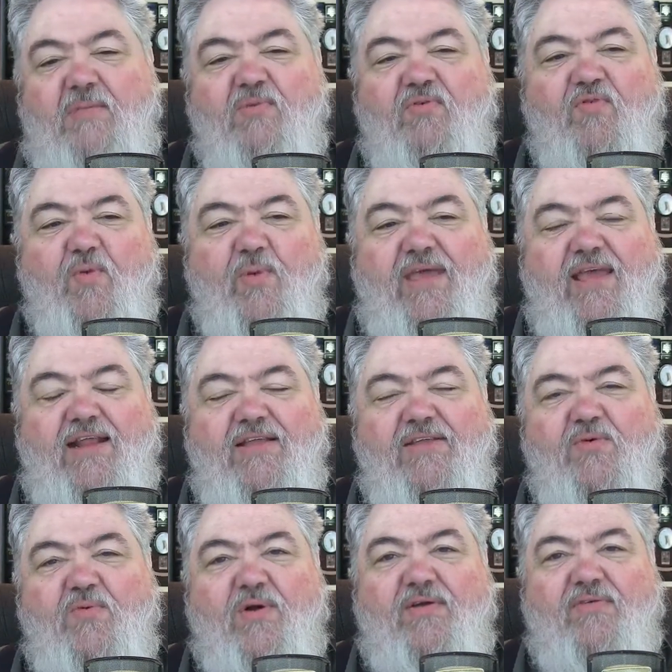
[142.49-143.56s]
before we get into
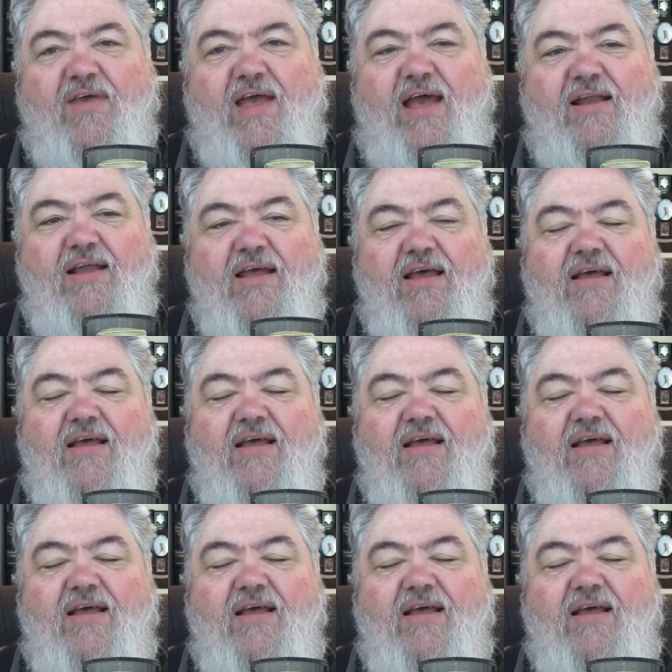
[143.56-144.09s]
the Word of God.